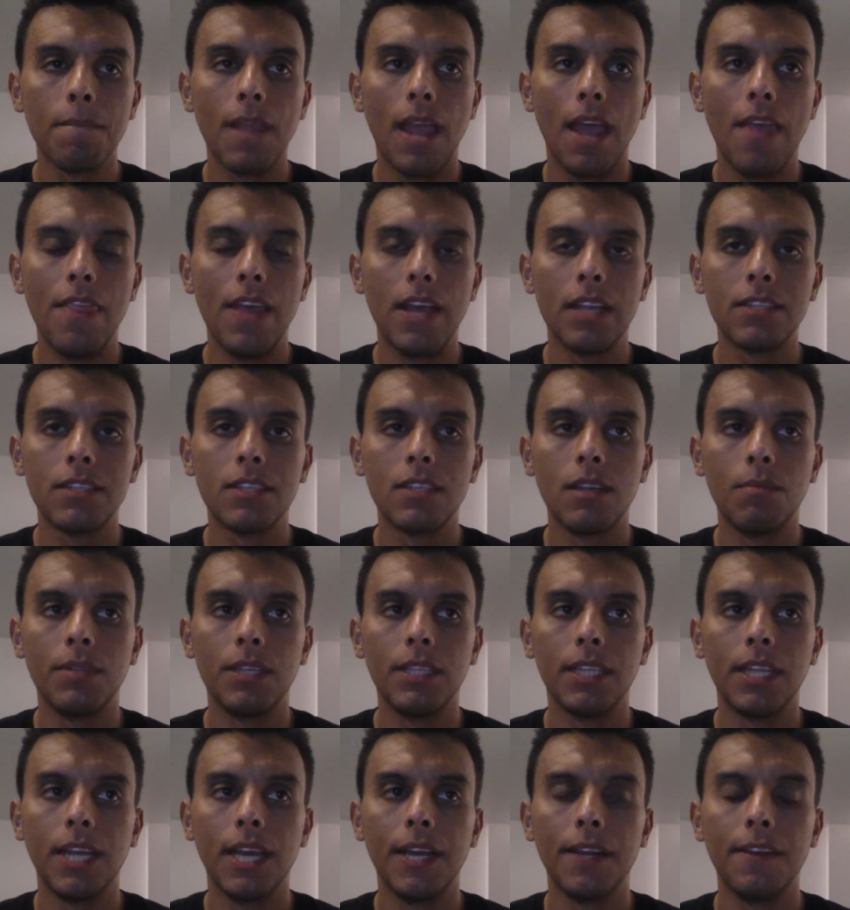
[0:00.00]
that's
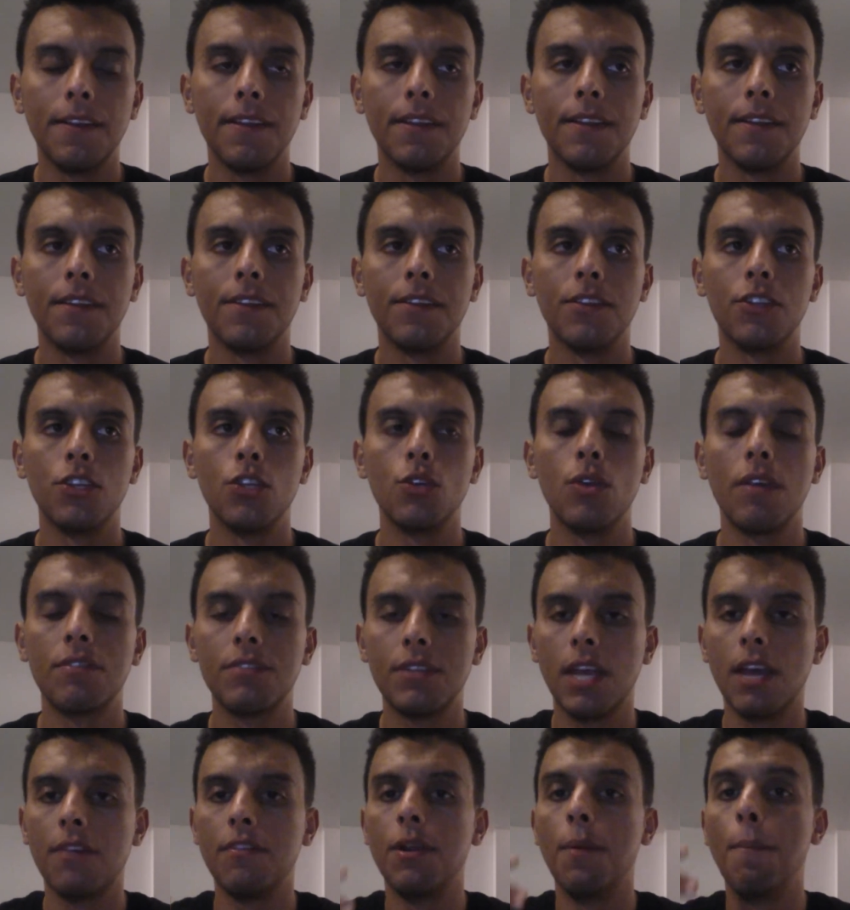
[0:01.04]
something that you have
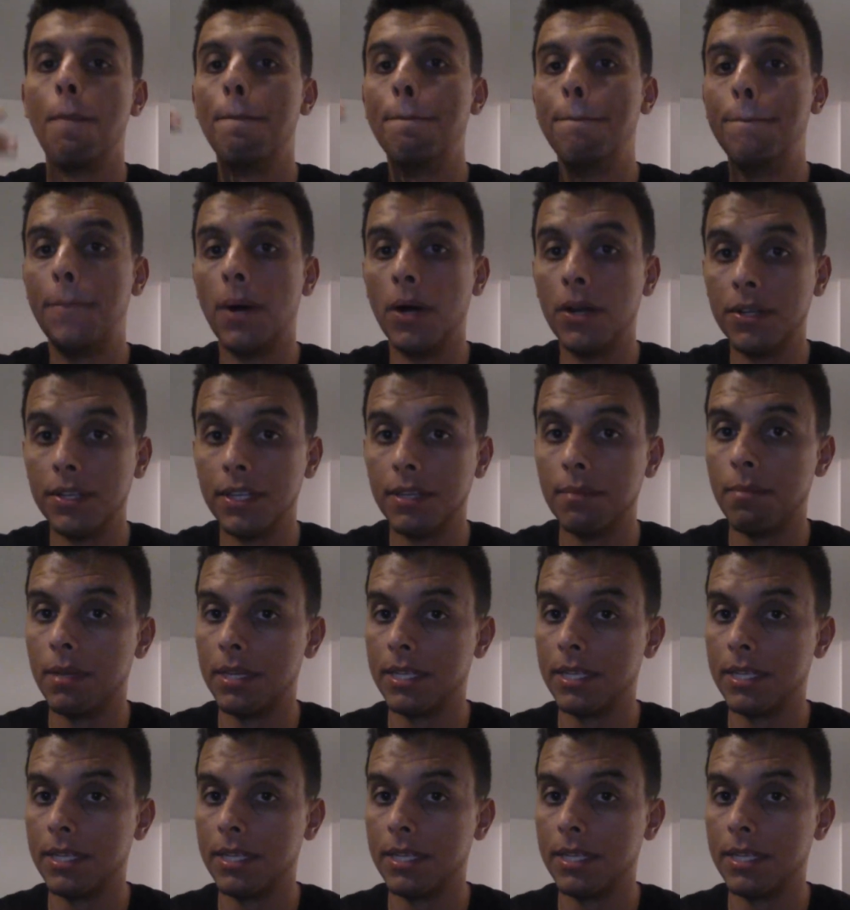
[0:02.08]
to have an abundant